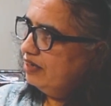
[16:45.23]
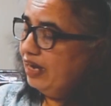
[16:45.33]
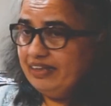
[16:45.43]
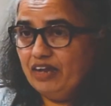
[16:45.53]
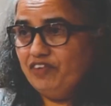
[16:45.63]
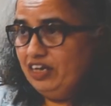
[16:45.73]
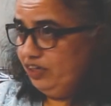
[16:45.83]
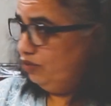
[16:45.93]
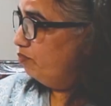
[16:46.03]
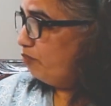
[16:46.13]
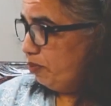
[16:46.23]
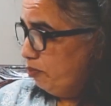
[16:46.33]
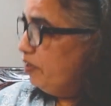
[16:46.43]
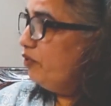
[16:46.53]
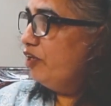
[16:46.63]
And they're willing to
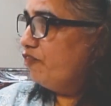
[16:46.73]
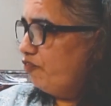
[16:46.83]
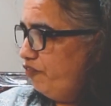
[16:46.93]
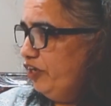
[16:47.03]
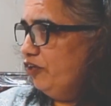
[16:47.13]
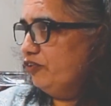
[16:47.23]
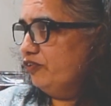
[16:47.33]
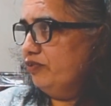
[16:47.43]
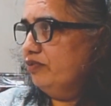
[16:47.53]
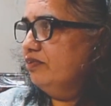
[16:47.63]
probably do it for free also.